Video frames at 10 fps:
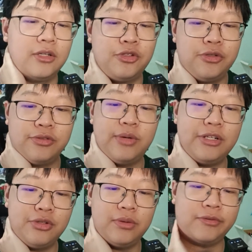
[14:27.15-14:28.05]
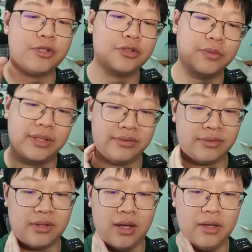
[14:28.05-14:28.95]
Choose grade 3 with Jojo in
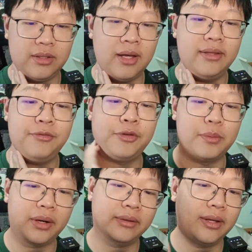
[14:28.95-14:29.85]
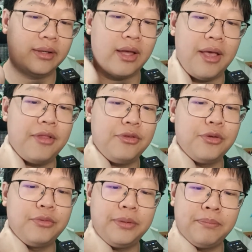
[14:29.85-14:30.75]
its card name for your right deck, and
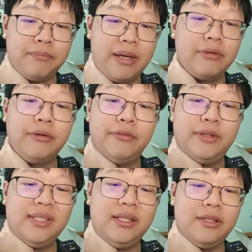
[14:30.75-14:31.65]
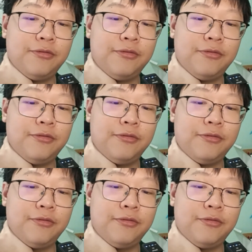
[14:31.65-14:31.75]
you may reveal it.